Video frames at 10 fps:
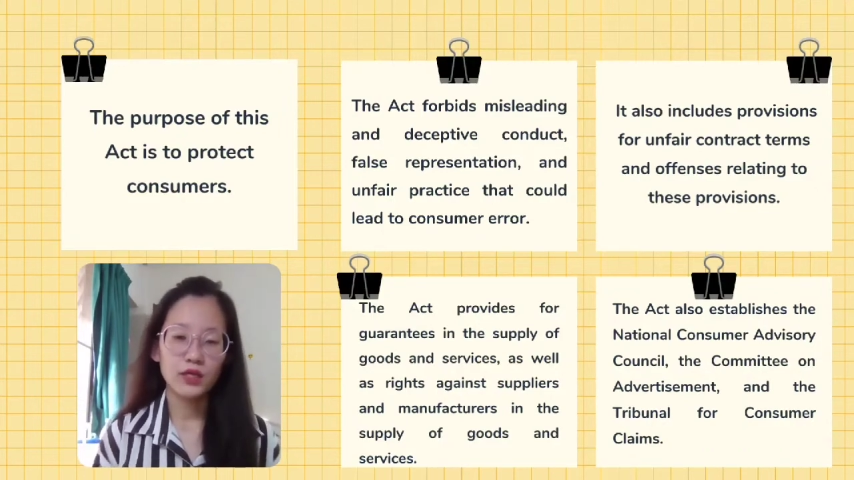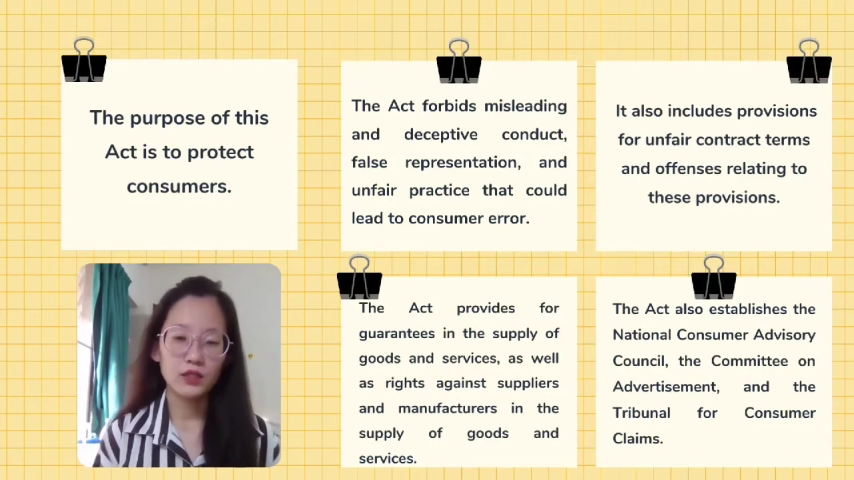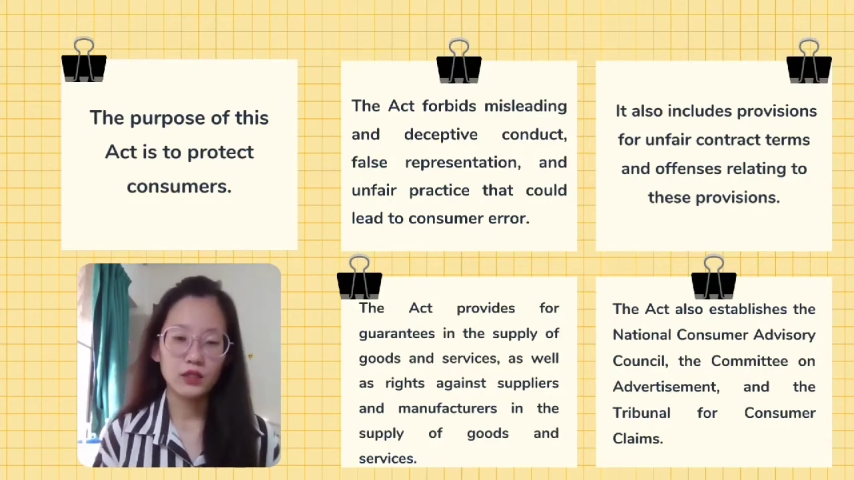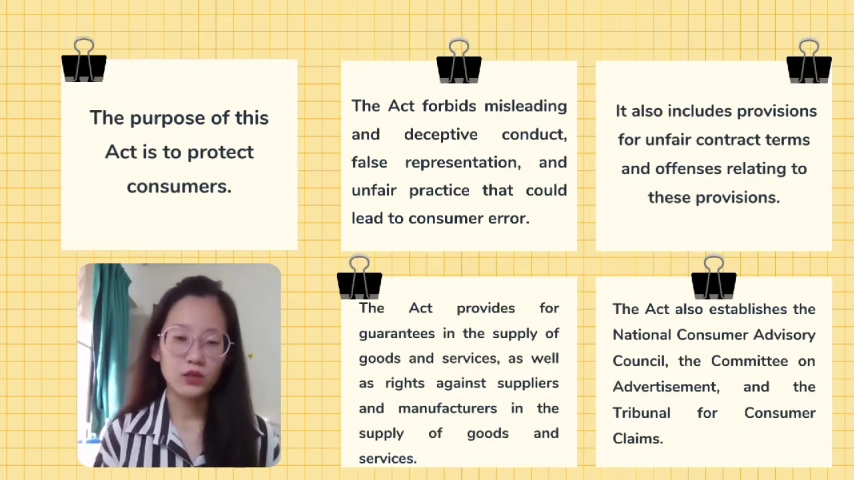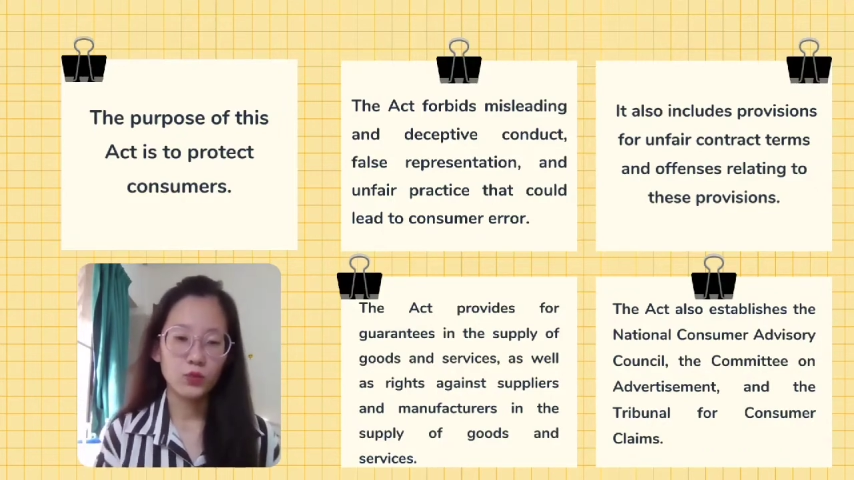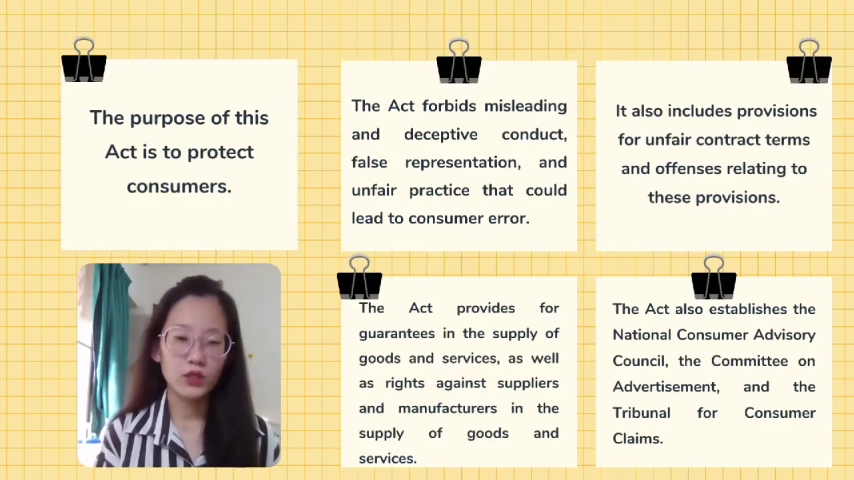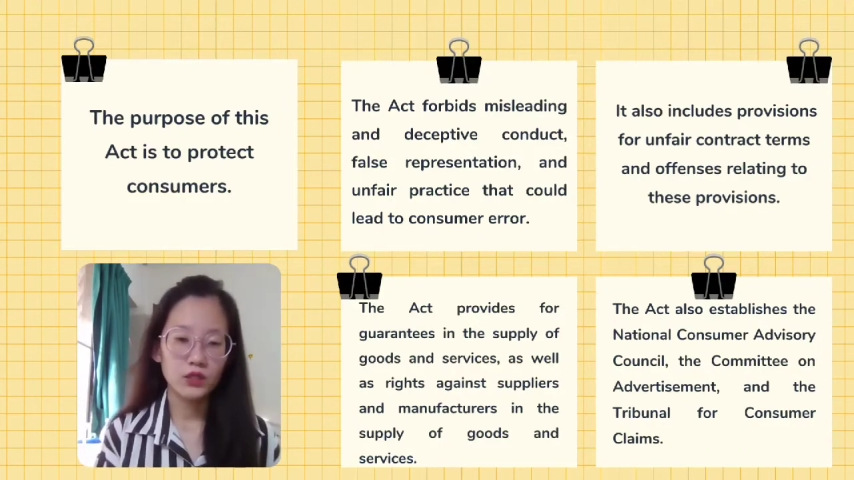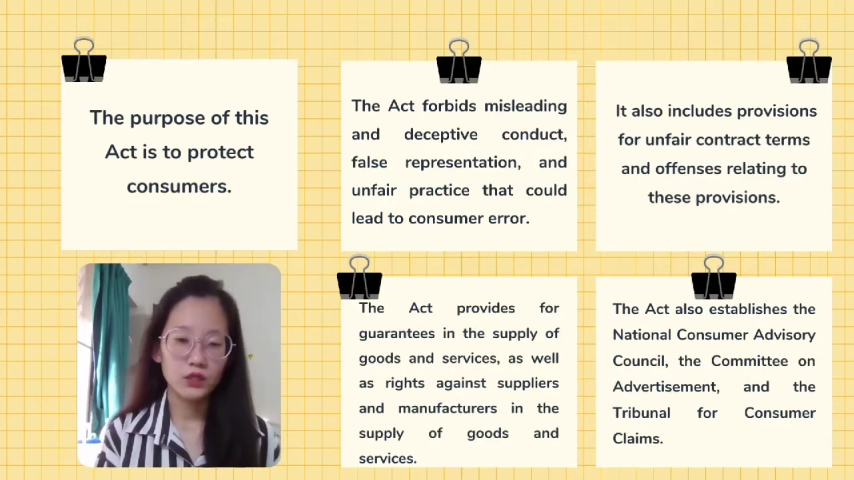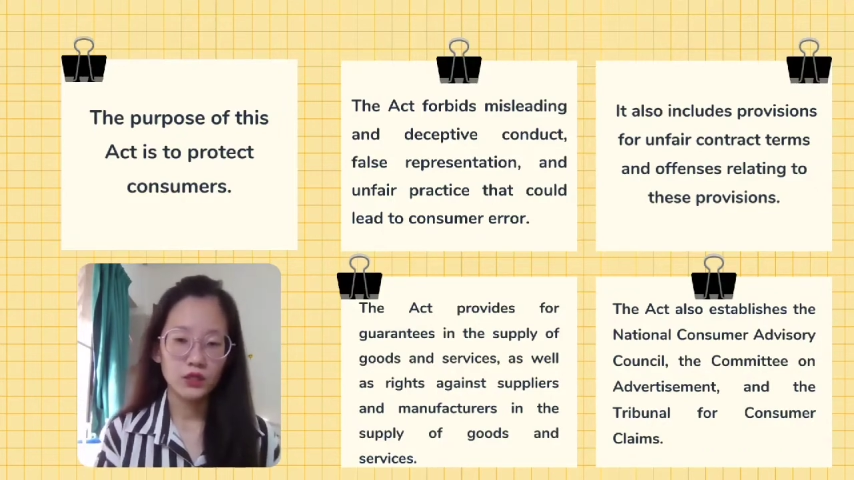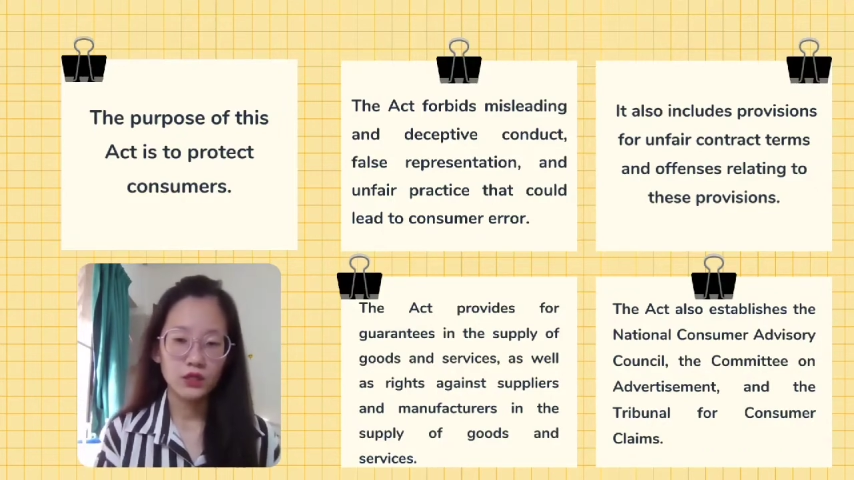goods and
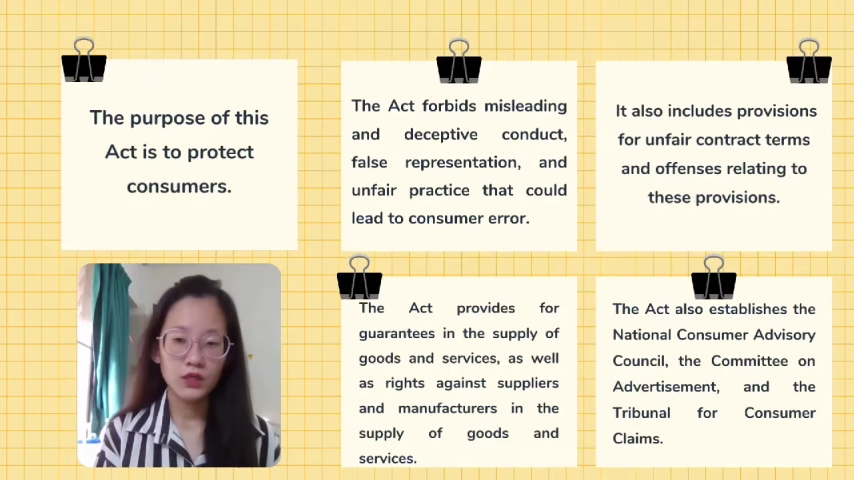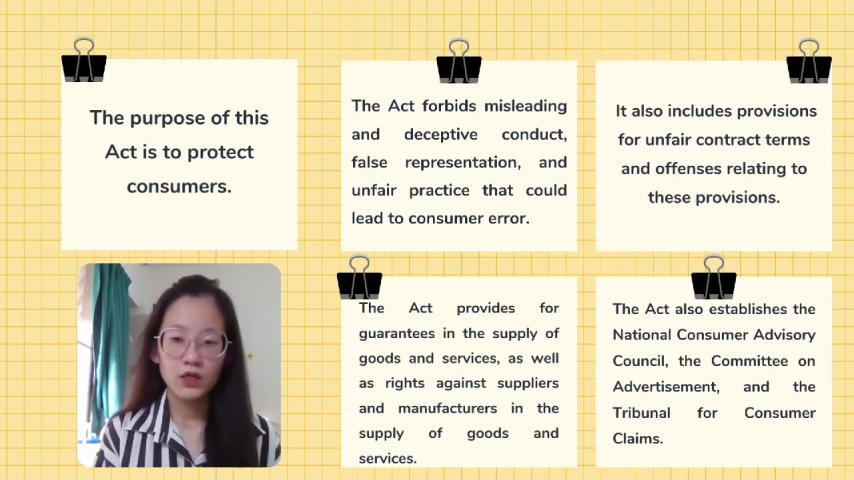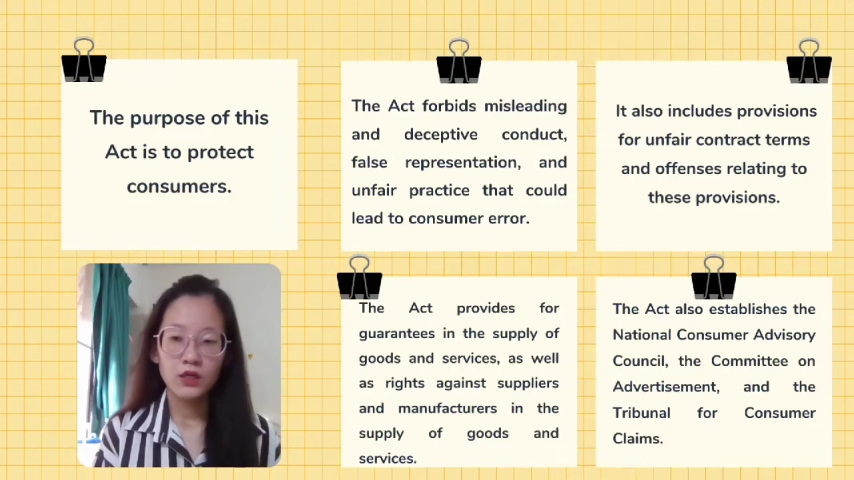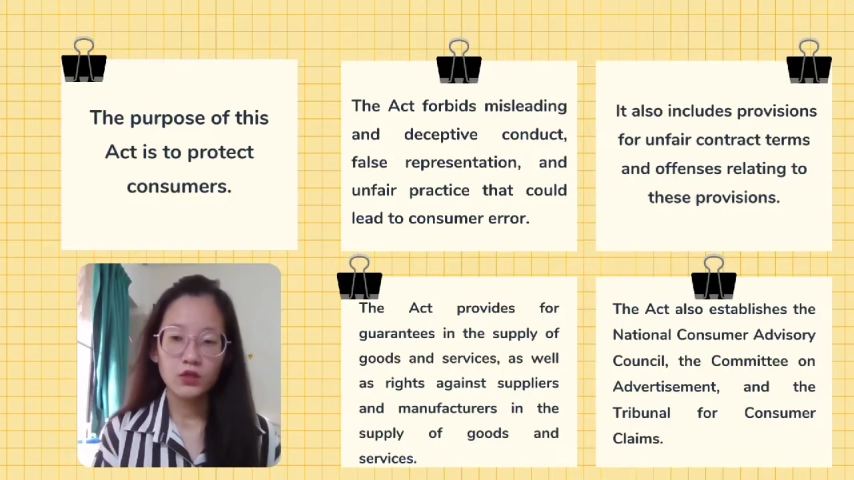services.